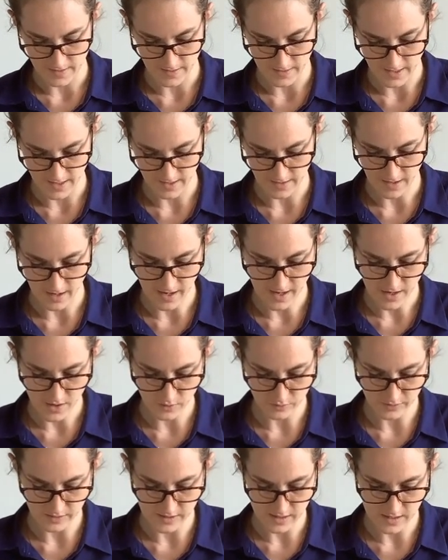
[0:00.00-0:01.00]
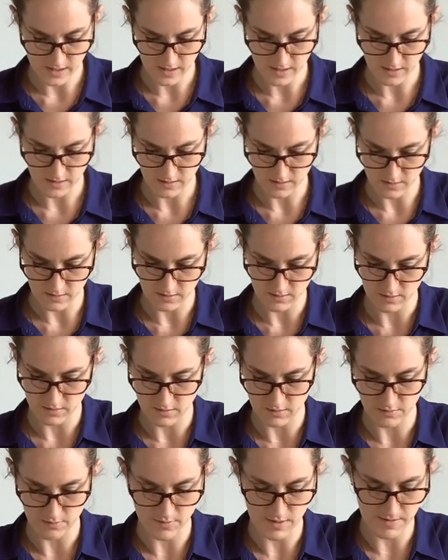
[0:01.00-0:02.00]
And I only need
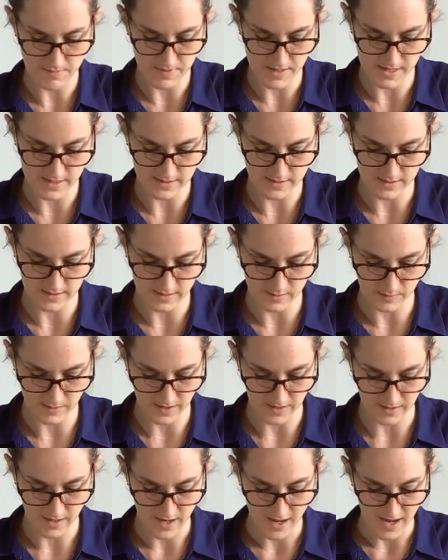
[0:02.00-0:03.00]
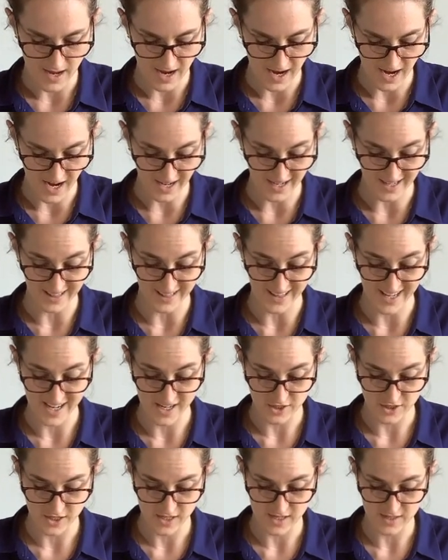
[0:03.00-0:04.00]
3 pieces, but I
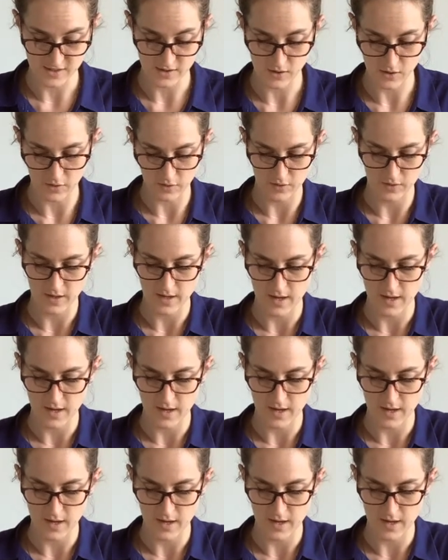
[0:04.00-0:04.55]
like cheese, so